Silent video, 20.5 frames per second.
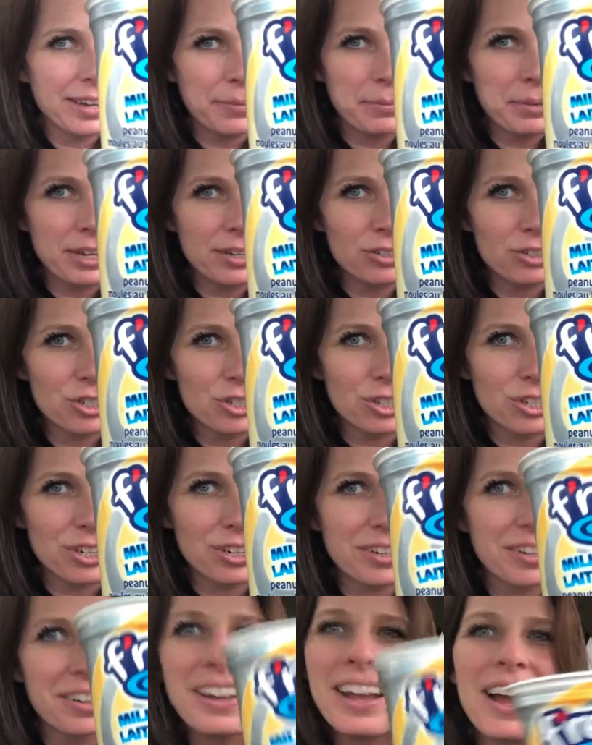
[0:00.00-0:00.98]
I'm not
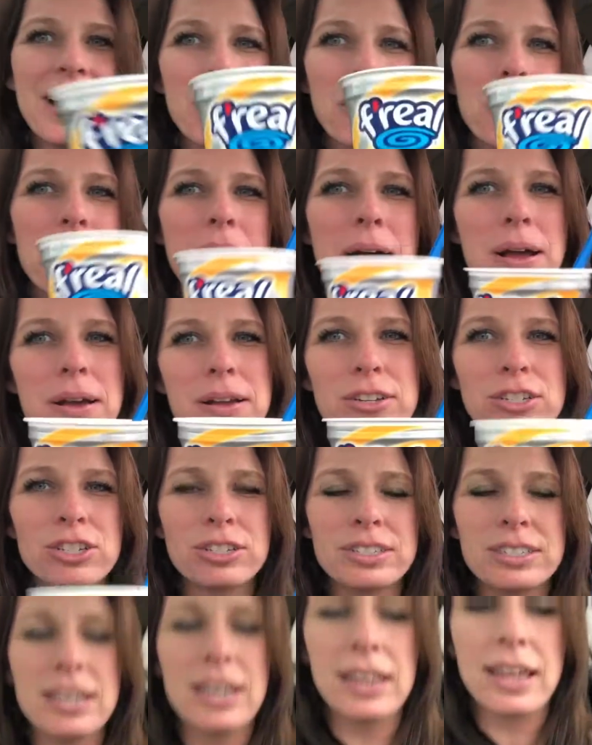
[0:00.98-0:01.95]
sure how I
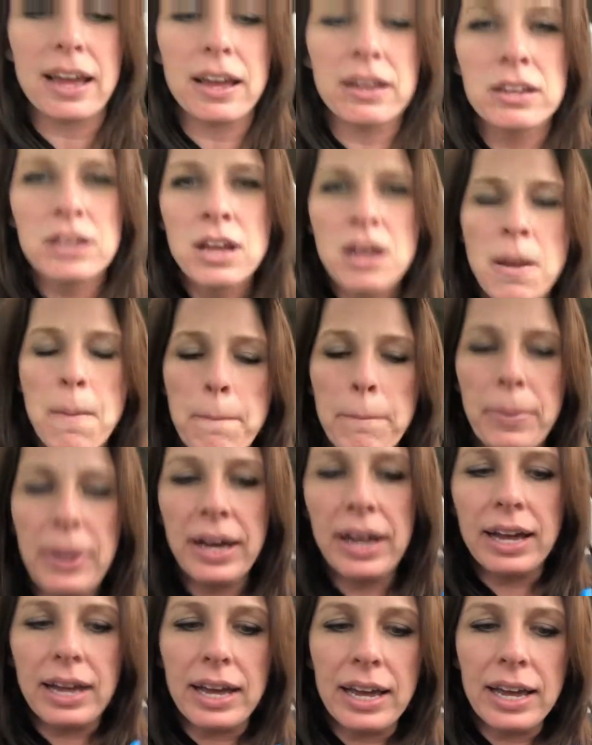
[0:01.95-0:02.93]
should say that,
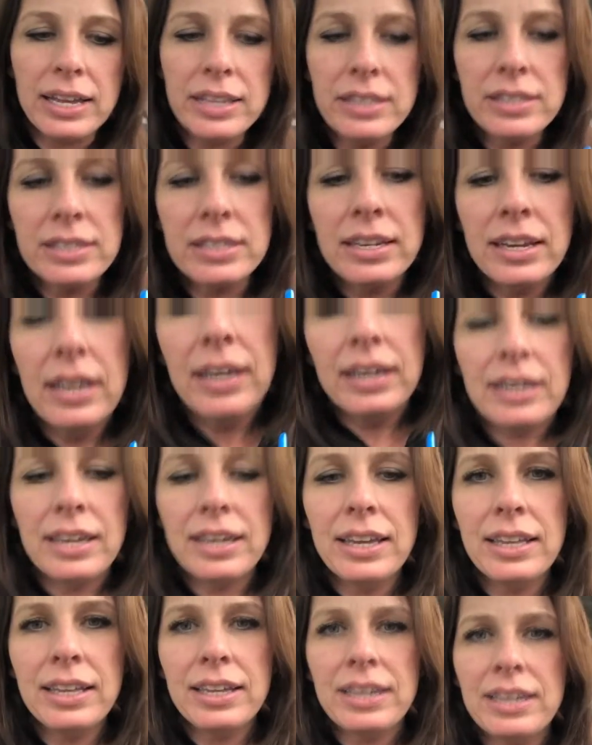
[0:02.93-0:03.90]
but
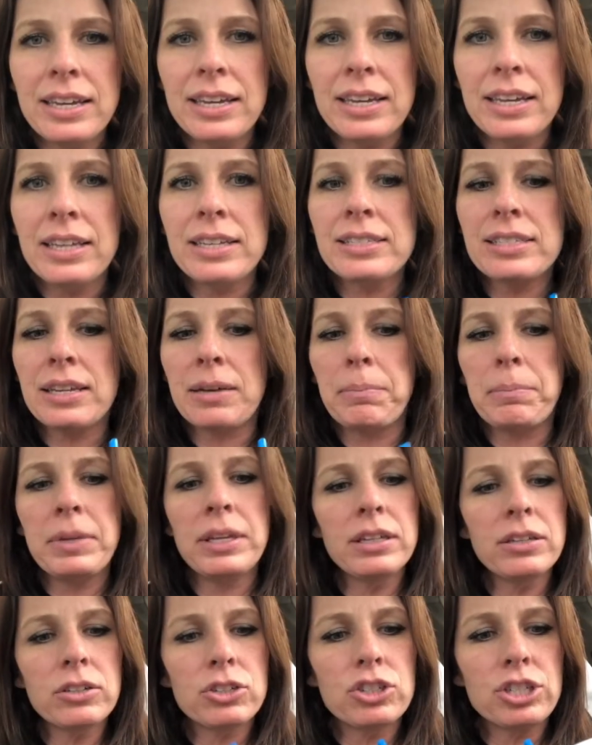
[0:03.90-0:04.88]
it is a
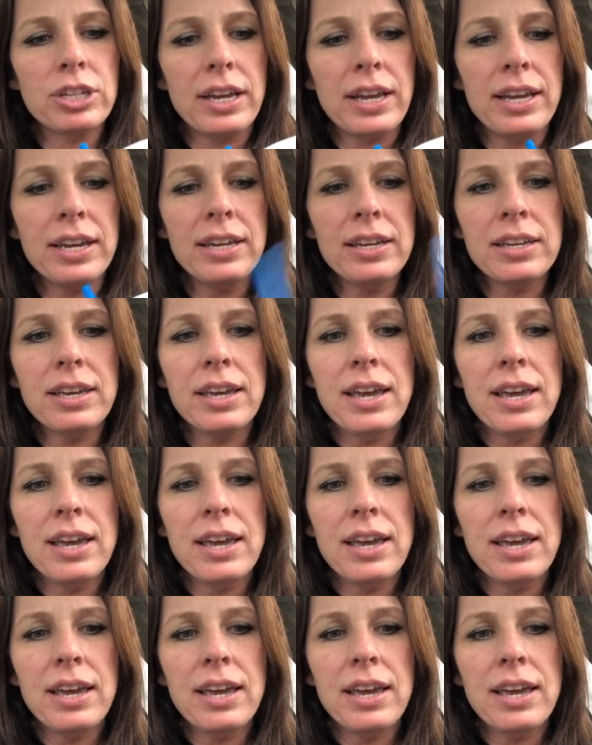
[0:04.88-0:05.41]
milkshake.